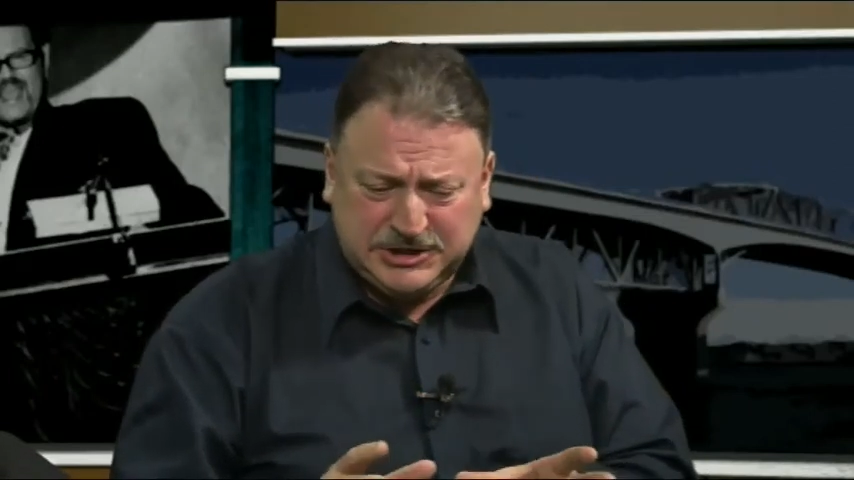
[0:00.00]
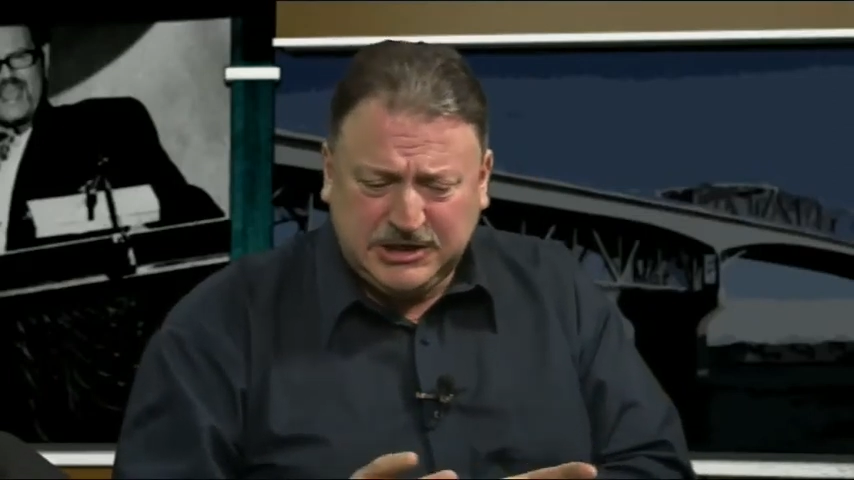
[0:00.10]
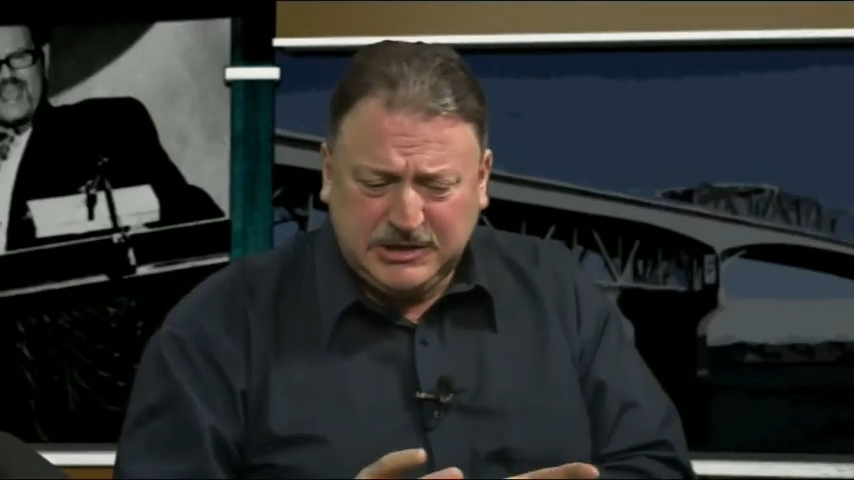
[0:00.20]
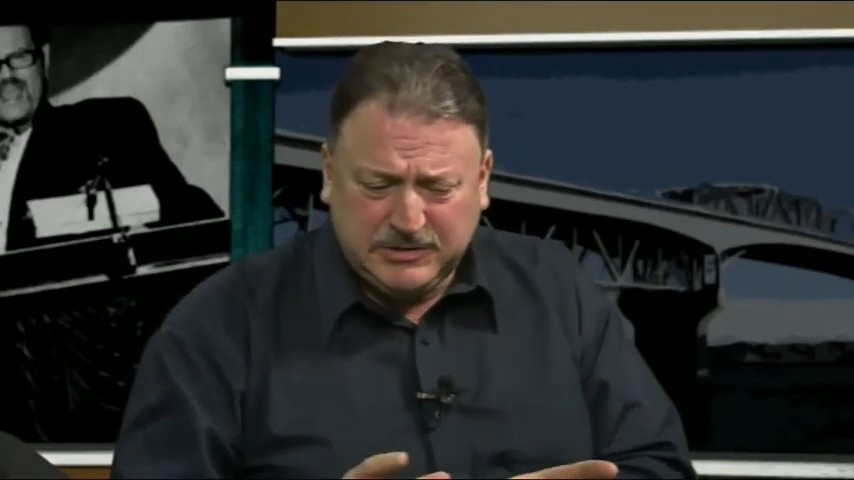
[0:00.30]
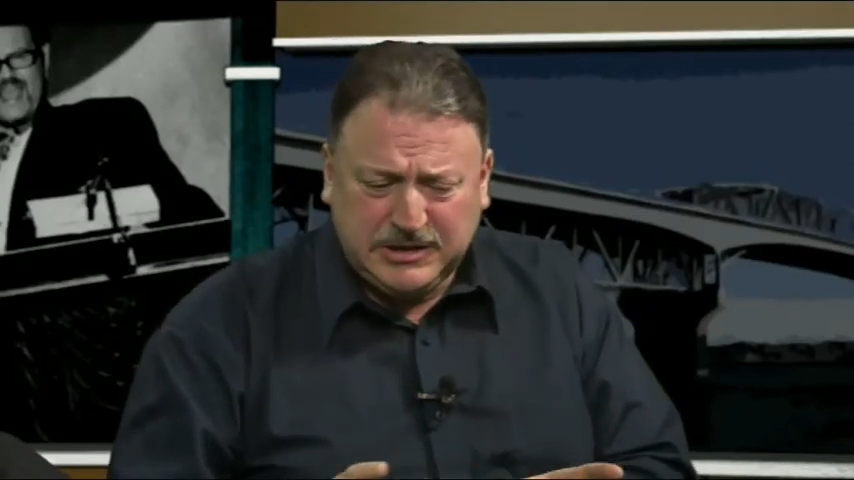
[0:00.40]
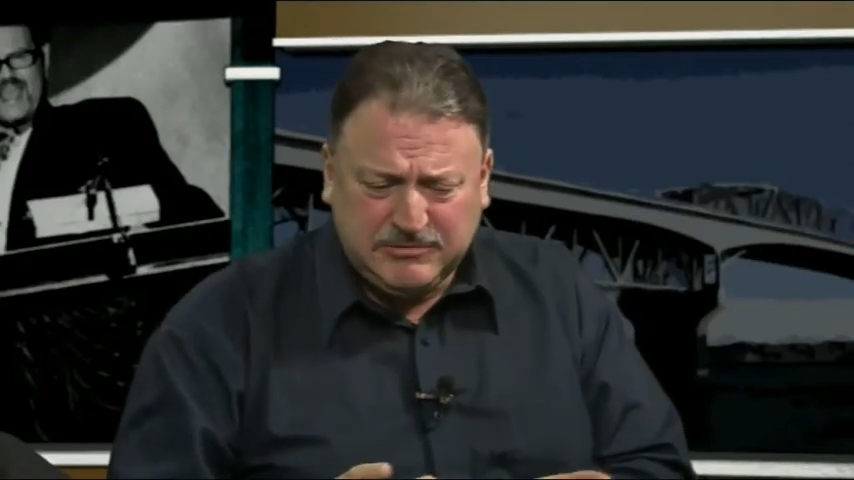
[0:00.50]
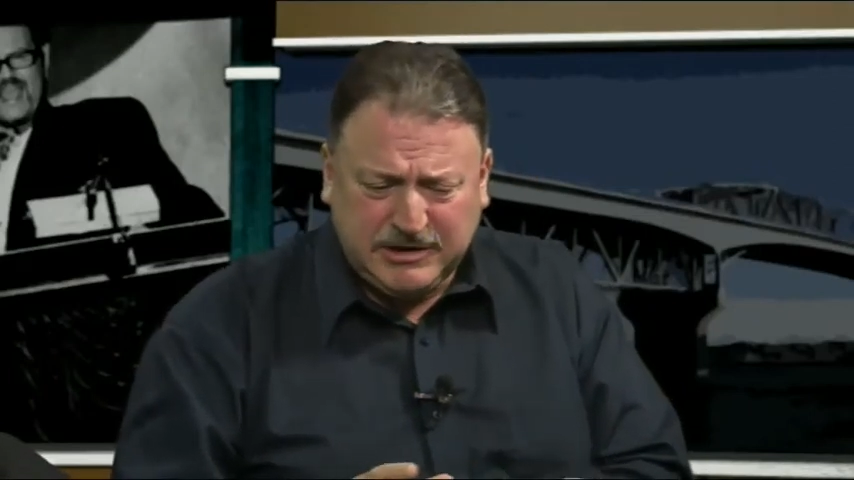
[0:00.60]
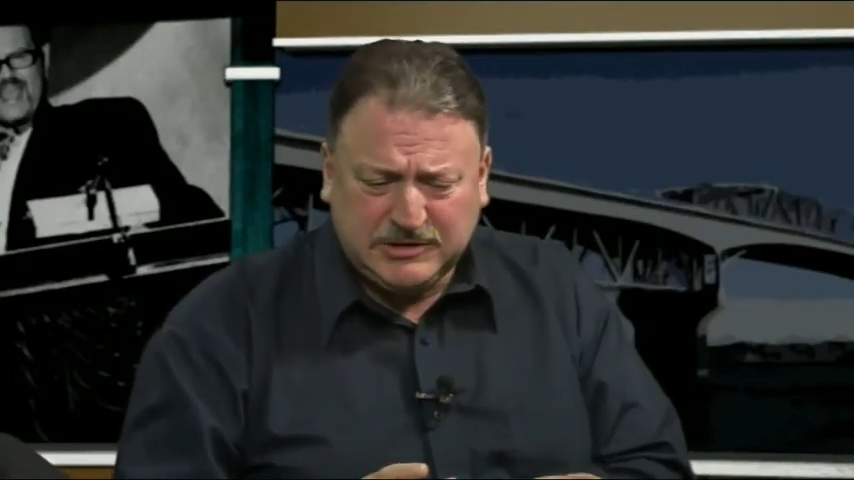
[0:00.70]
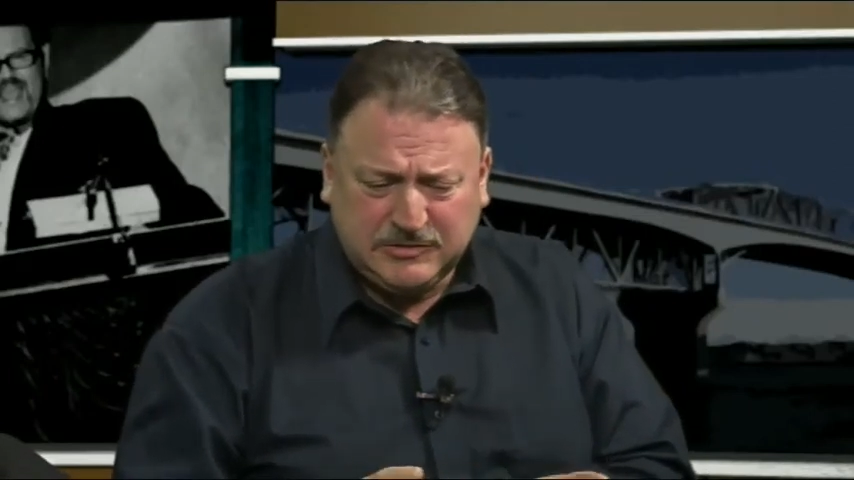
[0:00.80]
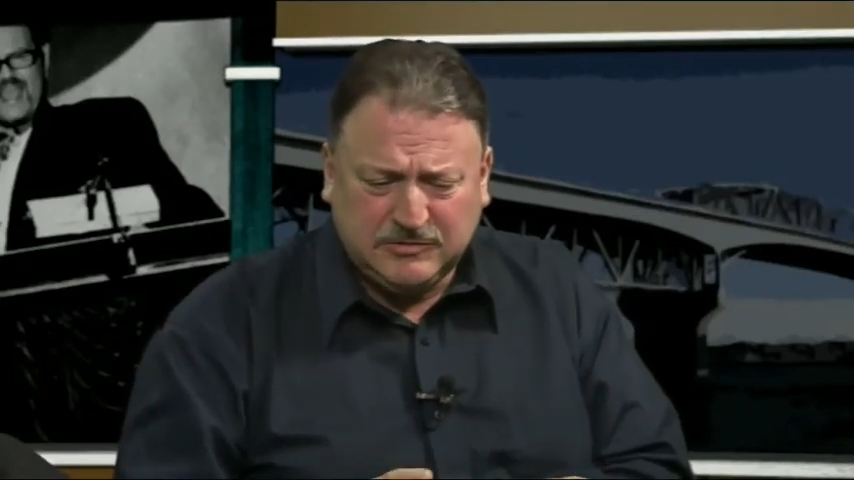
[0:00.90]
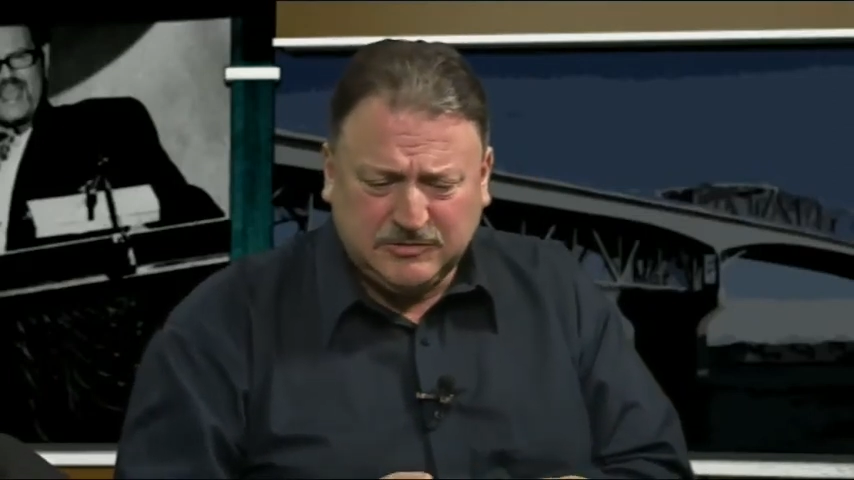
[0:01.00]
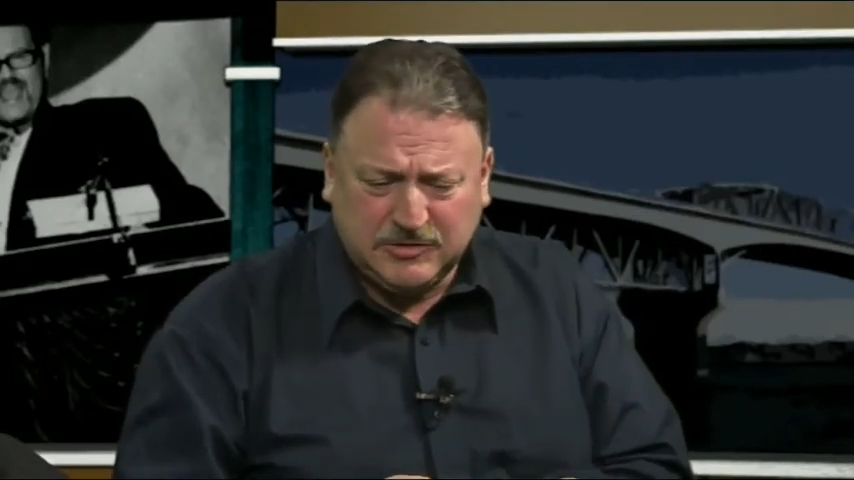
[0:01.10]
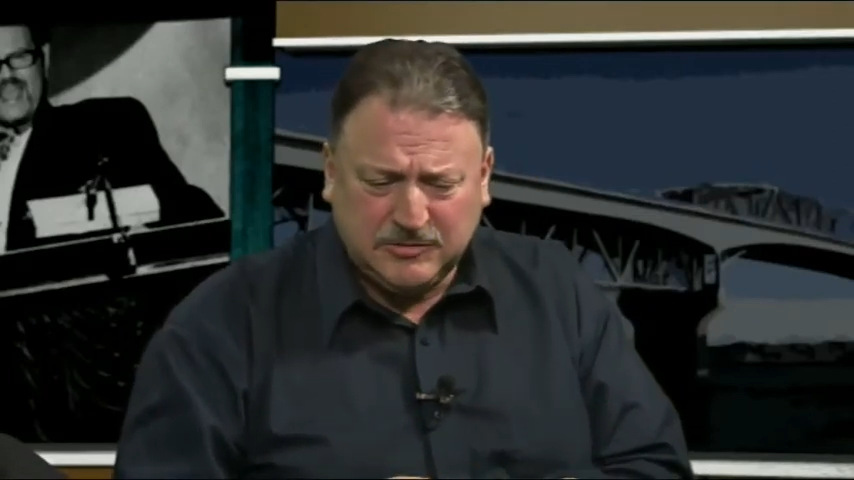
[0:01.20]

and Mana itself.